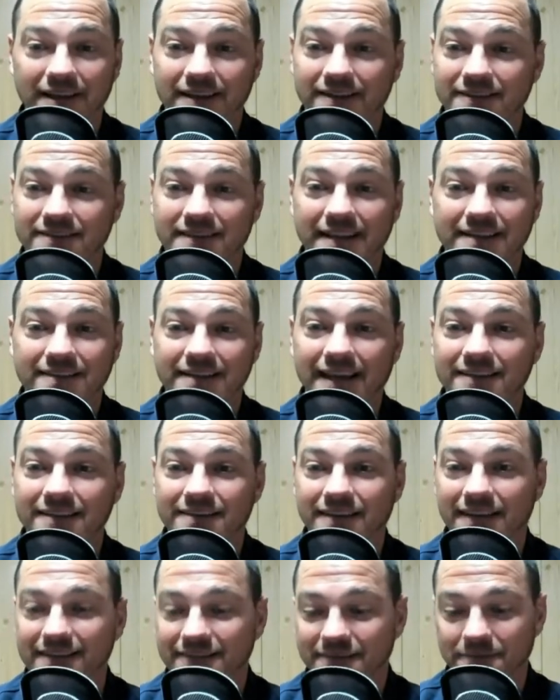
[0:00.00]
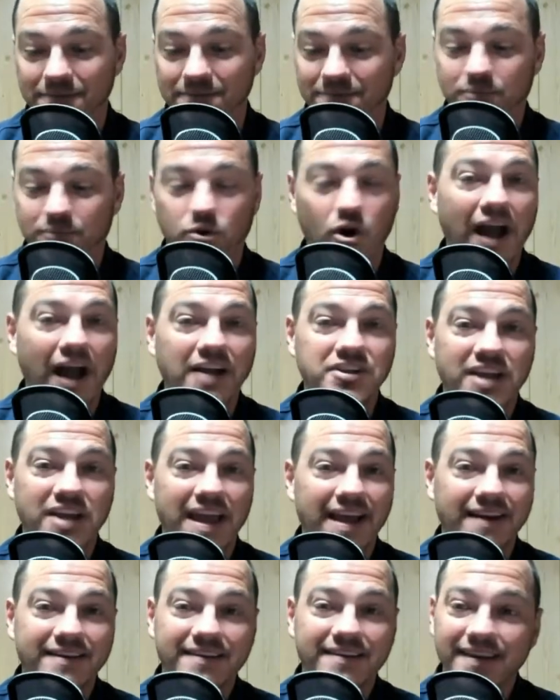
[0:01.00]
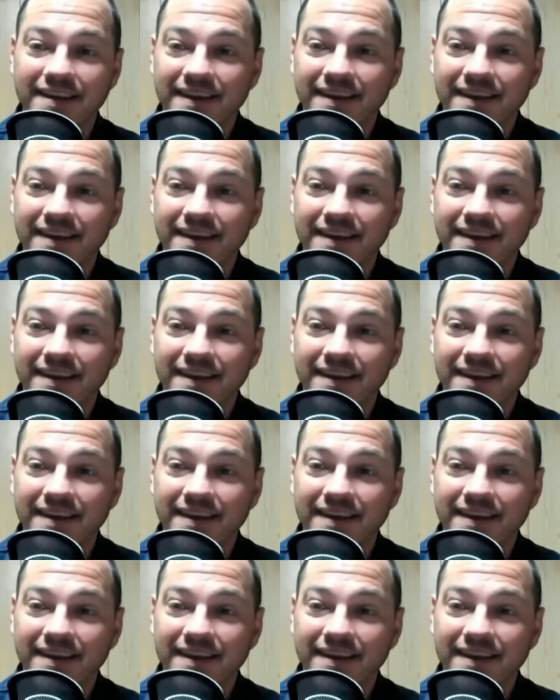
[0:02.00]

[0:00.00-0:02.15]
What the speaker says: It's not some project